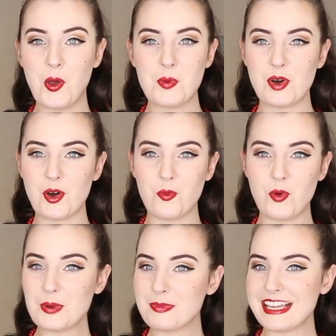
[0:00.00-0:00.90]
but
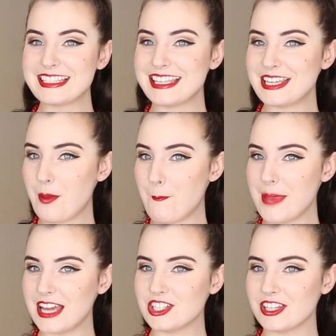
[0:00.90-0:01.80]
what makes it
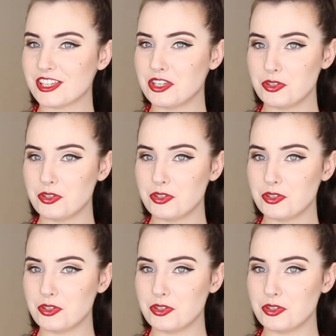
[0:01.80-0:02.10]
magic,